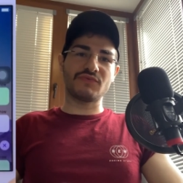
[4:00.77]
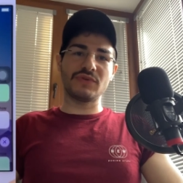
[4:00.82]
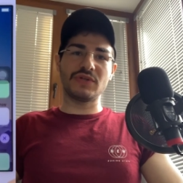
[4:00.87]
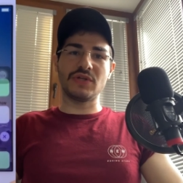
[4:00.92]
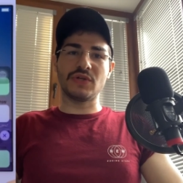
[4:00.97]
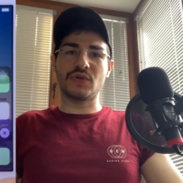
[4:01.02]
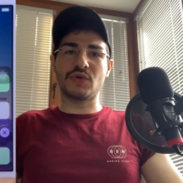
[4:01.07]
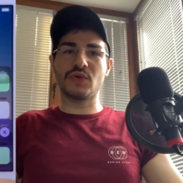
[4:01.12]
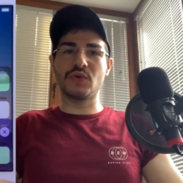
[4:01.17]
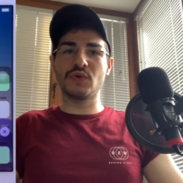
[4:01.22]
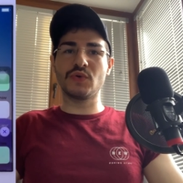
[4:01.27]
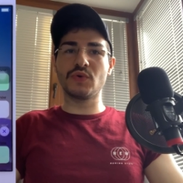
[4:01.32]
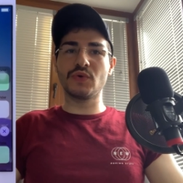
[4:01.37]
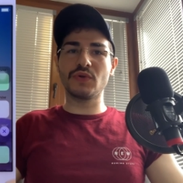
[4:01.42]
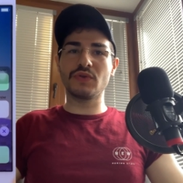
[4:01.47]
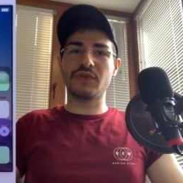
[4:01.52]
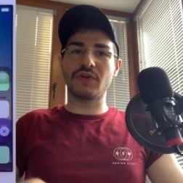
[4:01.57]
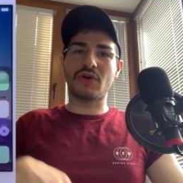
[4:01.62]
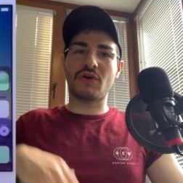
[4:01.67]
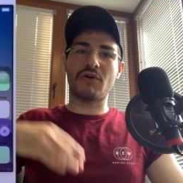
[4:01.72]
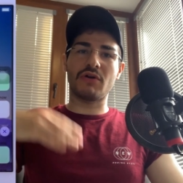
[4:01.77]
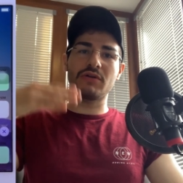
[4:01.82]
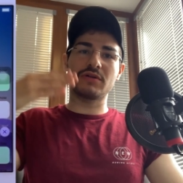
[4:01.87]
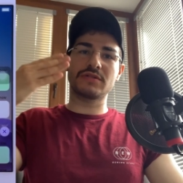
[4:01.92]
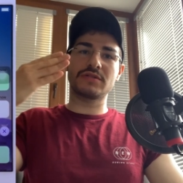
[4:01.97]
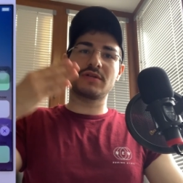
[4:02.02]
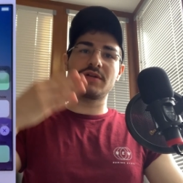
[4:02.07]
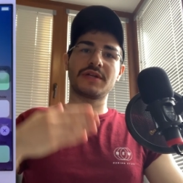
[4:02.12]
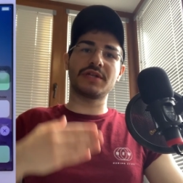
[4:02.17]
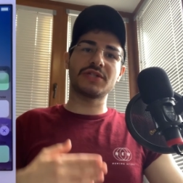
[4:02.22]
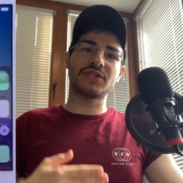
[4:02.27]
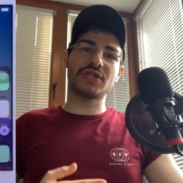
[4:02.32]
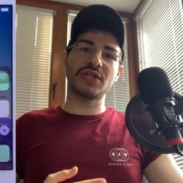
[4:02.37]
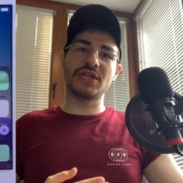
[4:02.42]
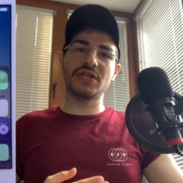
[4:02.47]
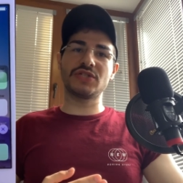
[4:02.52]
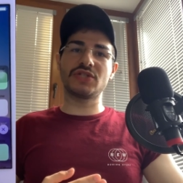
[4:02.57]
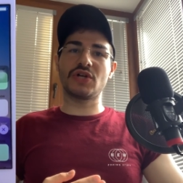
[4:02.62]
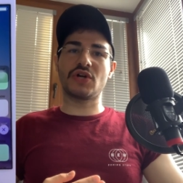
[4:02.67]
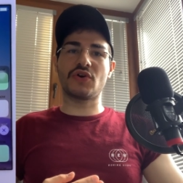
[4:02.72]
really cool. The color is gonna
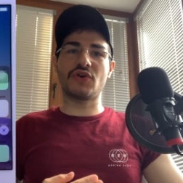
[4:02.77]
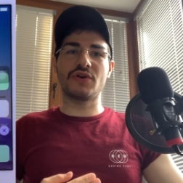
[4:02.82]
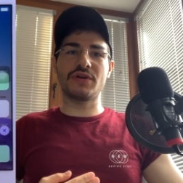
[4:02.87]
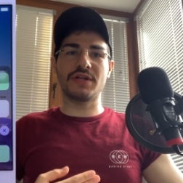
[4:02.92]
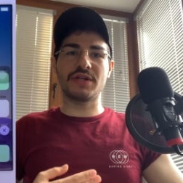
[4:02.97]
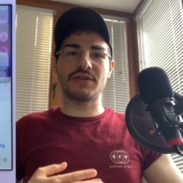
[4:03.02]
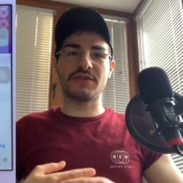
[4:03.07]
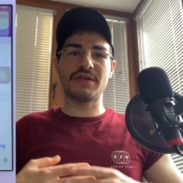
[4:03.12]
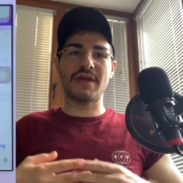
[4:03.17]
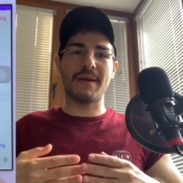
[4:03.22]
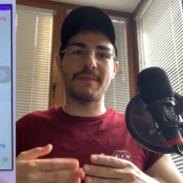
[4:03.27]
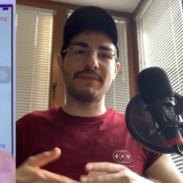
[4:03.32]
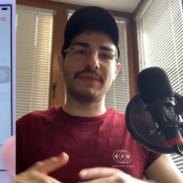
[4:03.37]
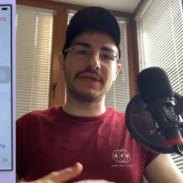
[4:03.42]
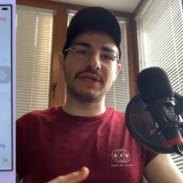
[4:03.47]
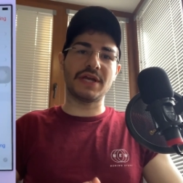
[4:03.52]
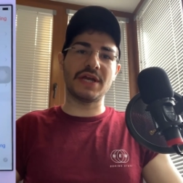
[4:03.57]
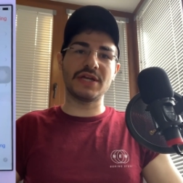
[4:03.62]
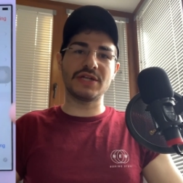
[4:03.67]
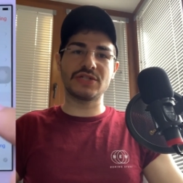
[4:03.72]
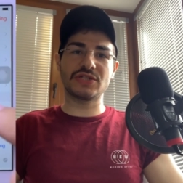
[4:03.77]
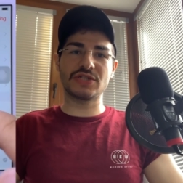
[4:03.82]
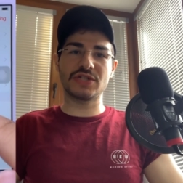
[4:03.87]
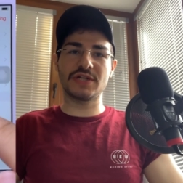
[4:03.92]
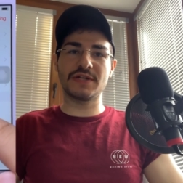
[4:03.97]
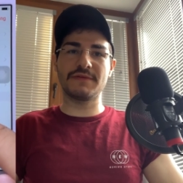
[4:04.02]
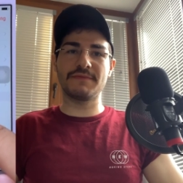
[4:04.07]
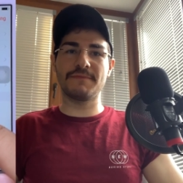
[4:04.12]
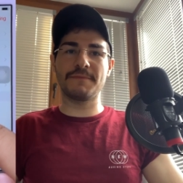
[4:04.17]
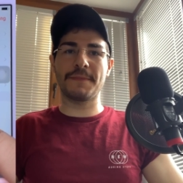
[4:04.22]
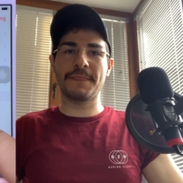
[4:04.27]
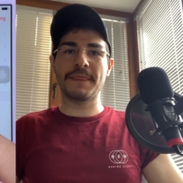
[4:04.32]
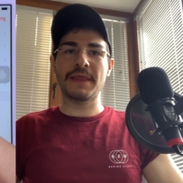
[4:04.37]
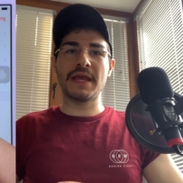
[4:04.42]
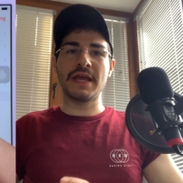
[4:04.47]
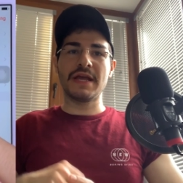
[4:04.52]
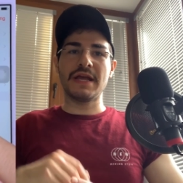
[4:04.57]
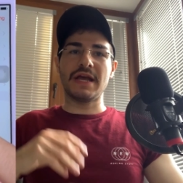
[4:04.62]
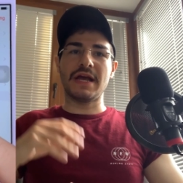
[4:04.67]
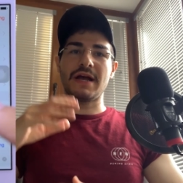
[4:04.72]
change according to the application.
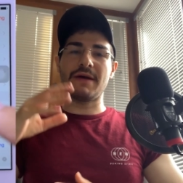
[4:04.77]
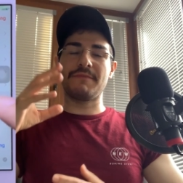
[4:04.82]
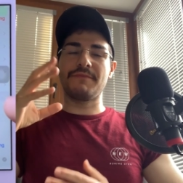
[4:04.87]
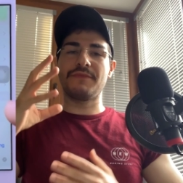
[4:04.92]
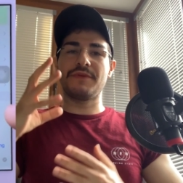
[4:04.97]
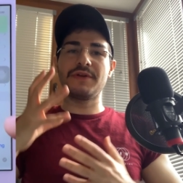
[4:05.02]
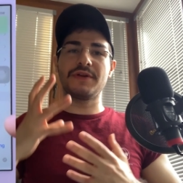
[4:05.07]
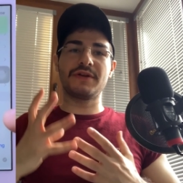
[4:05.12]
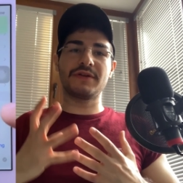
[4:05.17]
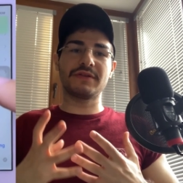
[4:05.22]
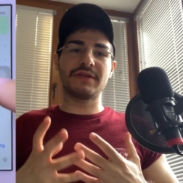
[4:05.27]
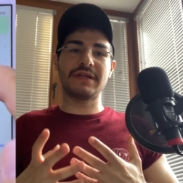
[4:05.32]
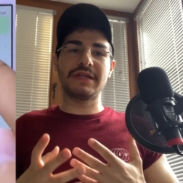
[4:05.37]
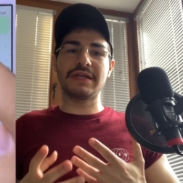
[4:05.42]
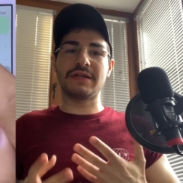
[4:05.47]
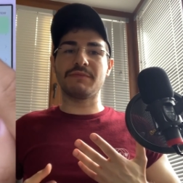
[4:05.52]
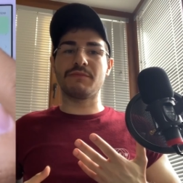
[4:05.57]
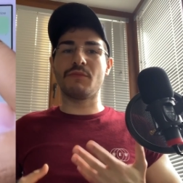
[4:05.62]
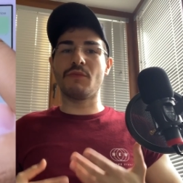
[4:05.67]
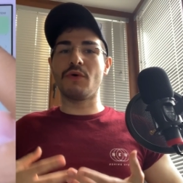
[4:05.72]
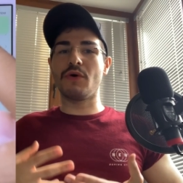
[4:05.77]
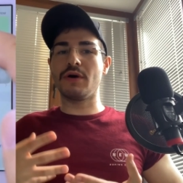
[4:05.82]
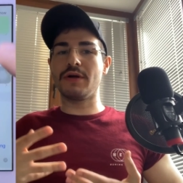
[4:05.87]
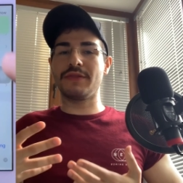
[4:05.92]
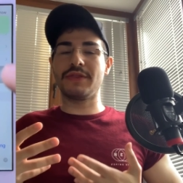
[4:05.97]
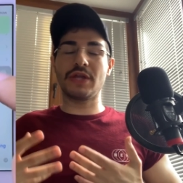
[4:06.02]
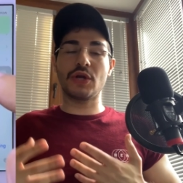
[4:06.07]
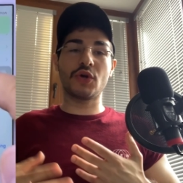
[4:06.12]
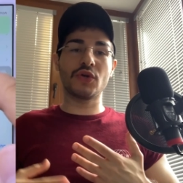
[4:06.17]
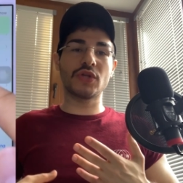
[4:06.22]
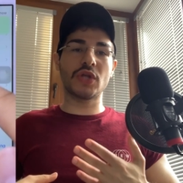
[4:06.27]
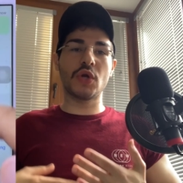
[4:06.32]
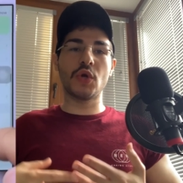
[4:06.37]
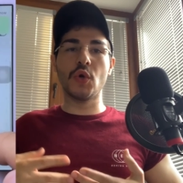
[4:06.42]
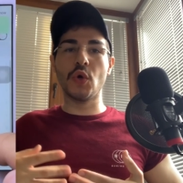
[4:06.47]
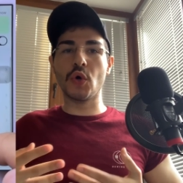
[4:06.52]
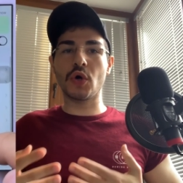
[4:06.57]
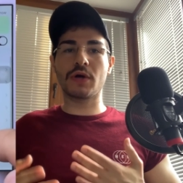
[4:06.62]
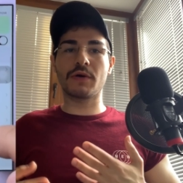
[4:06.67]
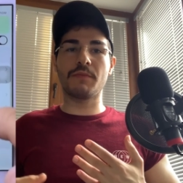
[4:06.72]
Um, they're gonna look more. They're gonna
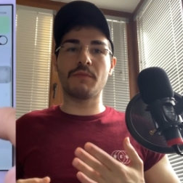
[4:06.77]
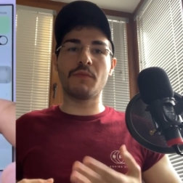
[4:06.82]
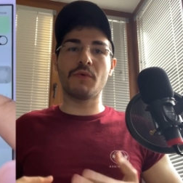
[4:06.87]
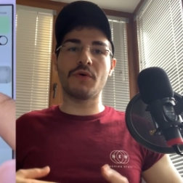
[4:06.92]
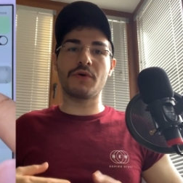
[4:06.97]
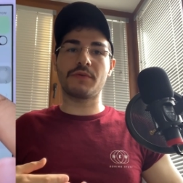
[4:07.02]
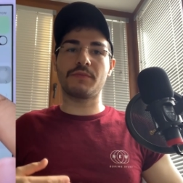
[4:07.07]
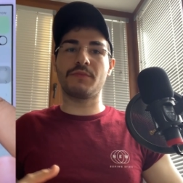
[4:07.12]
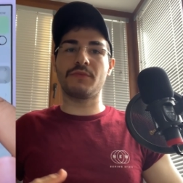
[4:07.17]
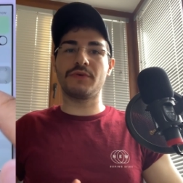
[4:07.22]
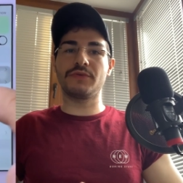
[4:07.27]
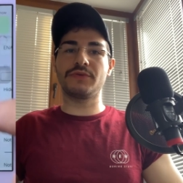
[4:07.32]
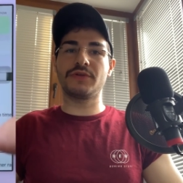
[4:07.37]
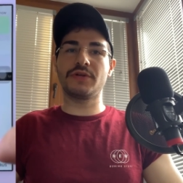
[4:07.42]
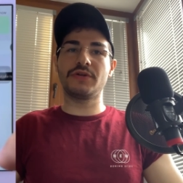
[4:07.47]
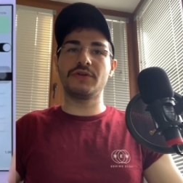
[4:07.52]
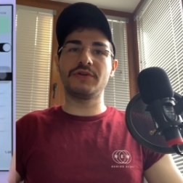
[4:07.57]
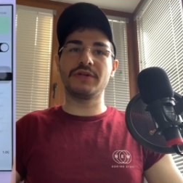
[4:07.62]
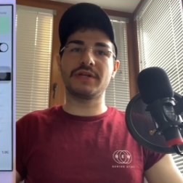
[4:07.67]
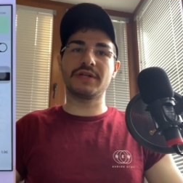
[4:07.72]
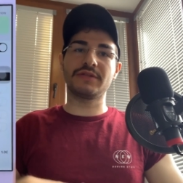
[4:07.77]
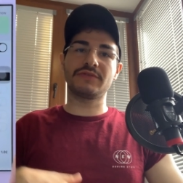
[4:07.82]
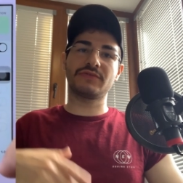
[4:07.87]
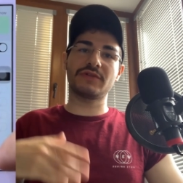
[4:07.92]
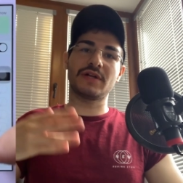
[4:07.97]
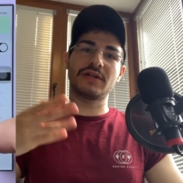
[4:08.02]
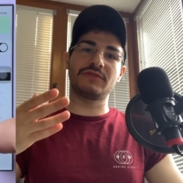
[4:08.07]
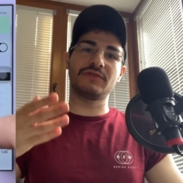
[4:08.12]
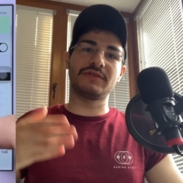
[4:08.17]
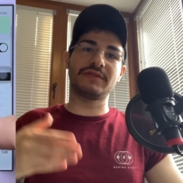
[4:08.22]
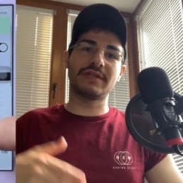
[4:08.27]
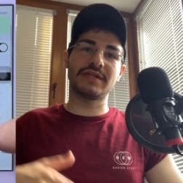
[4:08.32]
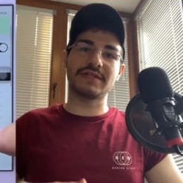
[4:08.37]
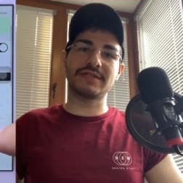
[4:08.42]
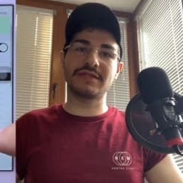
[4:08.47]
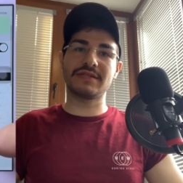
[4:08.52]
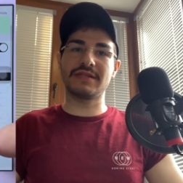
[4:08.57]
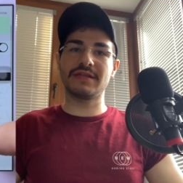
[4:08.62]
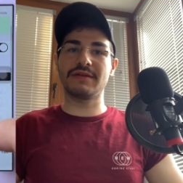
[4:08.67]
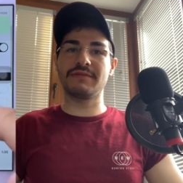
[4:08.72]
look more modern. You can try to
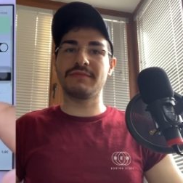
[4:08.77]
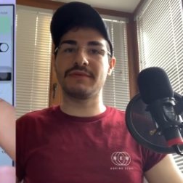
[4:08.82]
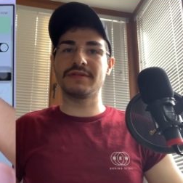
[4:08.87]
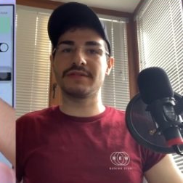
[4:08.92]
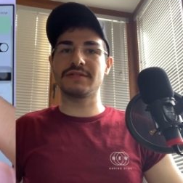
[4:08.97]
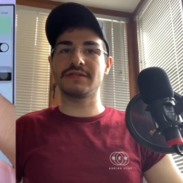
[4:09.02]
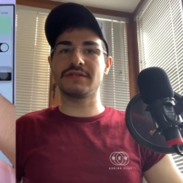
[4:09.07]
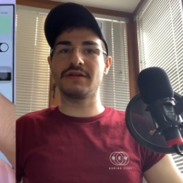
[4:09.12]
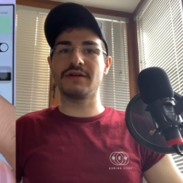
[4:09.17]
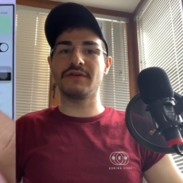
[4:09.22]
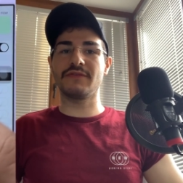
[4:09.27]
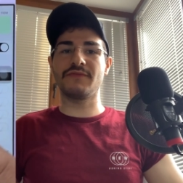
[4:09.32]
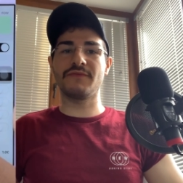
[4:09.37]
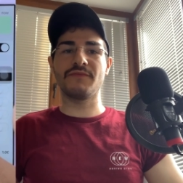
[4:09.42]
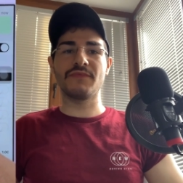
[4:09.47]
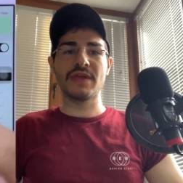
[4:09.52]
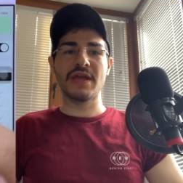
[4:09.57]
test them and stuff.